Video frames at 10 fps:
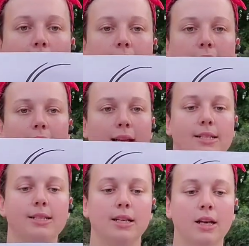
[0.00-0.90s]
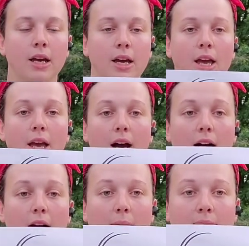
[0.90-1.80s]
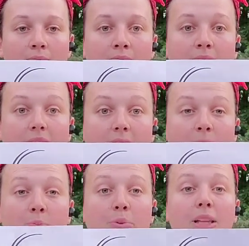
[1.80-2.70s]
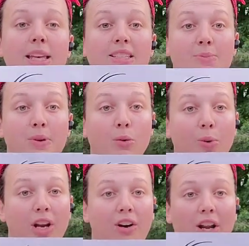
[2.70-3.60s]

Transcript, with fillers: doesn't it? Um, please beware.